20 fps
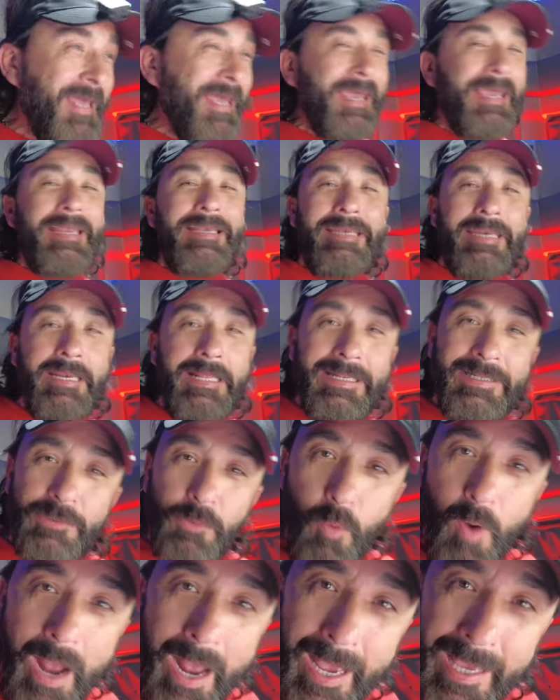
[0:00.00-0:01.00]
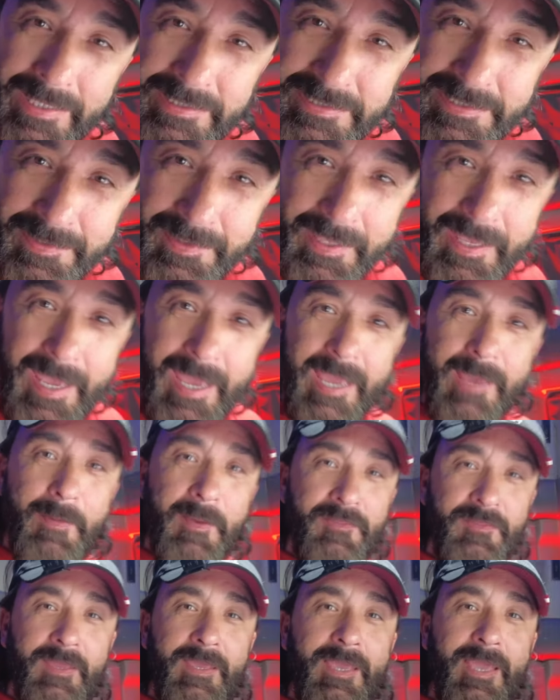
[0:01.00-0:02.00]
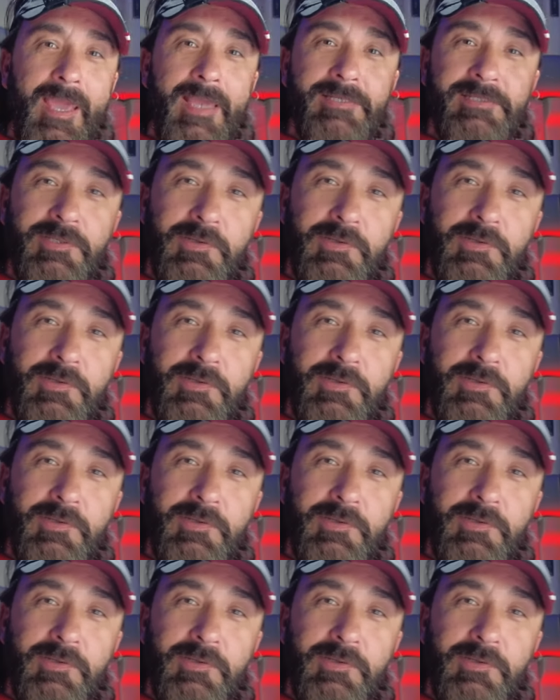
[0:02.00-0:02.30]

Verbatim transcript: He did it twice in the game. I think he had